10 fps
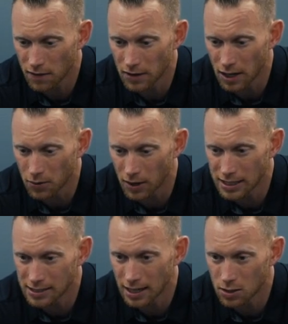going to feel how the
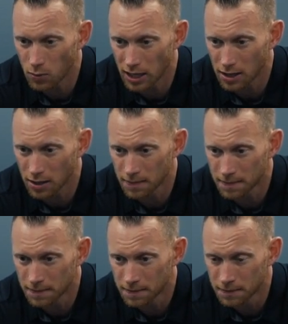right side's weaker.
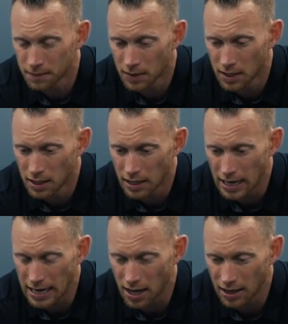
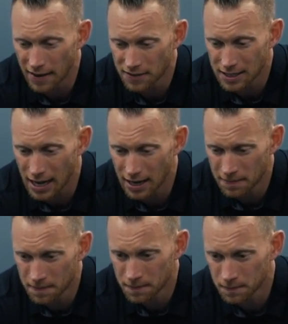And now left side.